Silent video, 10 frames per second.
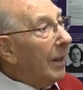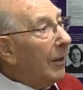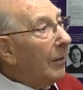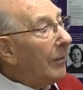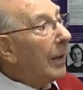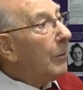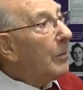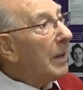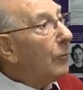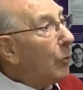uh, they
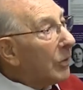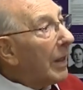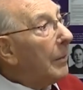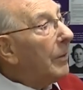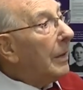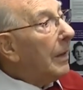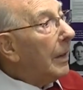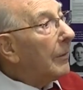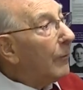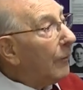would be brought up
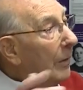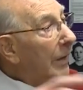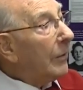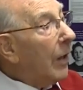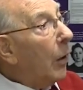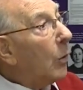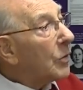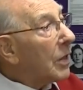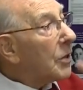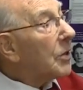and fill in the
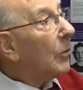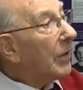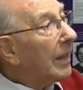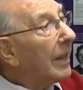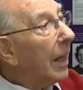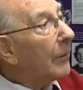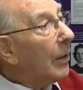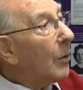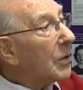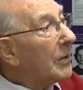holes and start digging other holes,